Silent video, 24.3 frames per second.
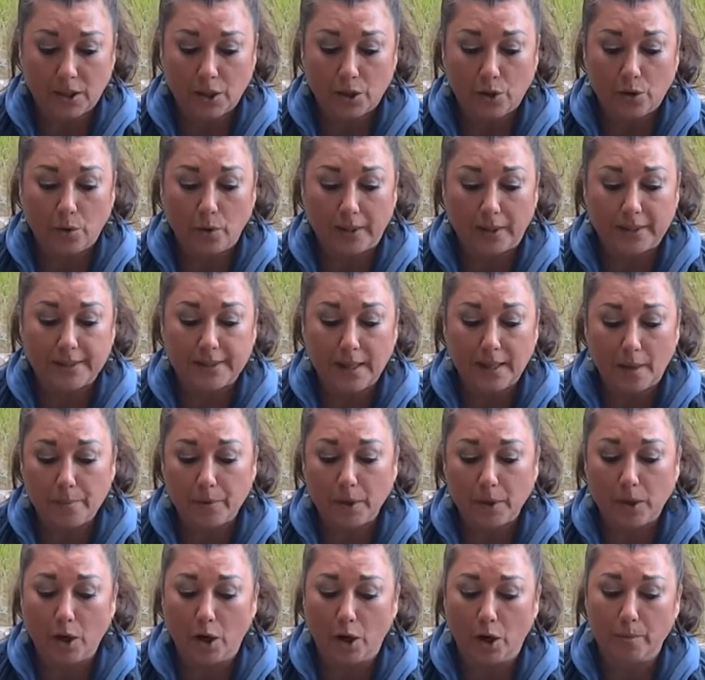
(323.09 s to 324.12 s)
to accept
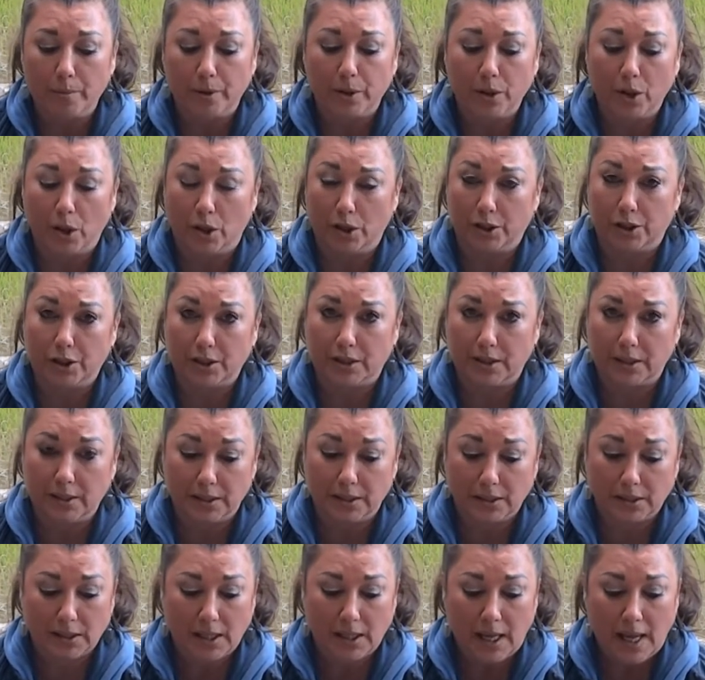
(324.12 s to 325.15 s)
the carbon
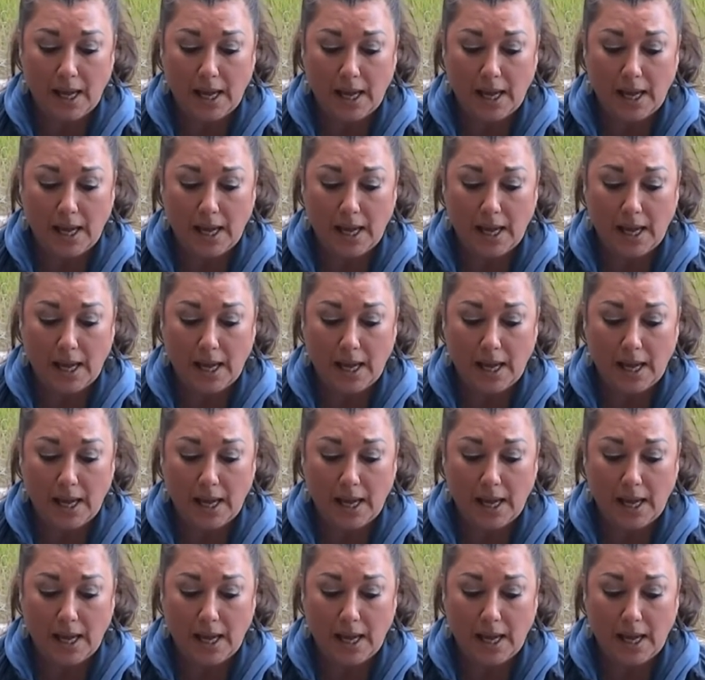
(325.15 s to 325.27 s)
consciousness